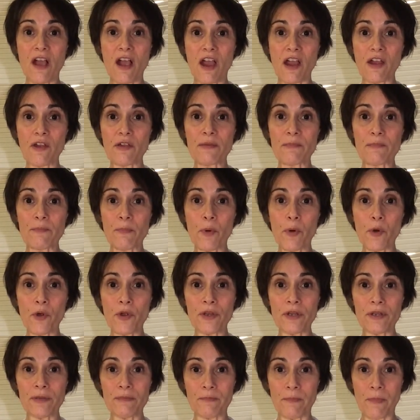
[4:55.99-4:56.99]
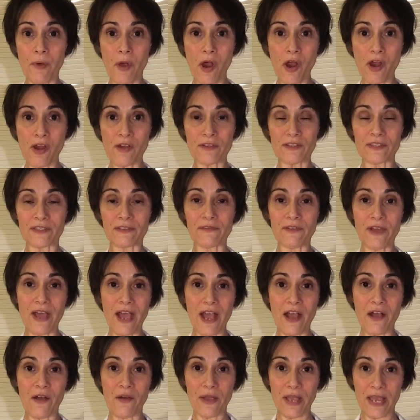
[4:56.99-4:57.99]
are important parts of
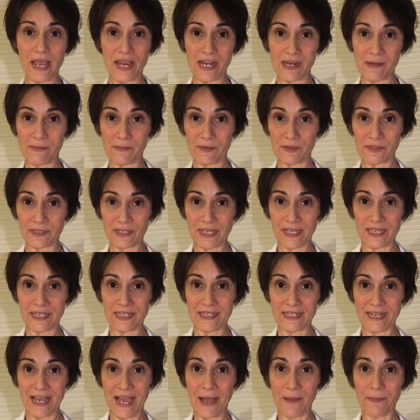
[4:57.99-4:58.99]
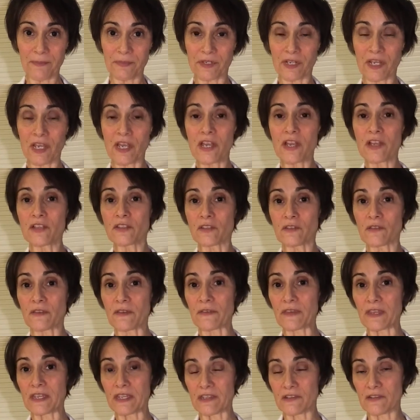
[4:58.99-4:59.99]
how animals adapt so so
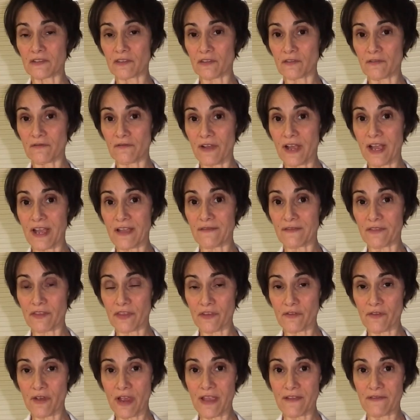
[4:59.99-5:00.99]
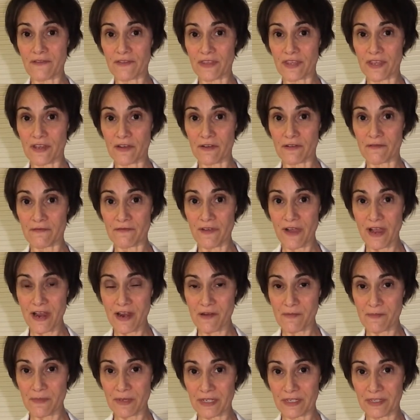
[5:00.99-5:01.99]
that they can survive and thrive in their
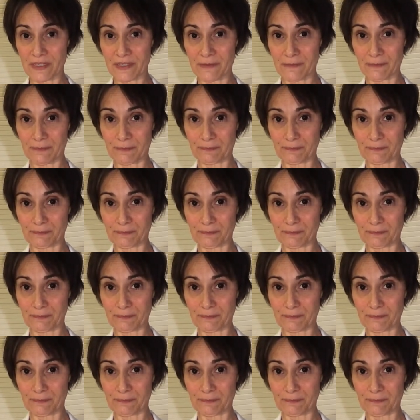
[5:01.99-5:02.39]
environment.